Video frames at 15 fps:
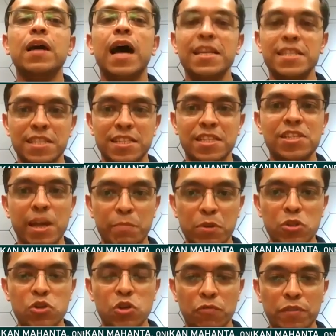ICC
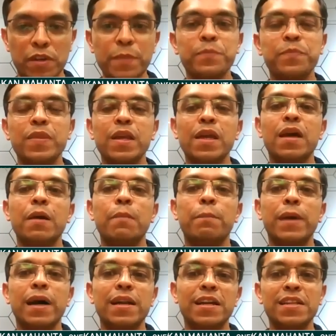Champions Trophy,
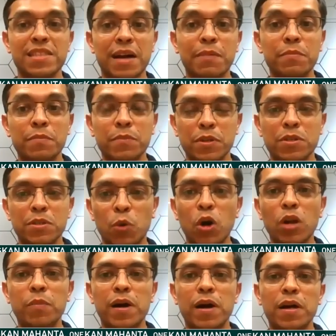but in some
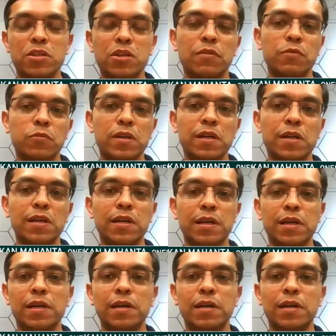small parts of the world,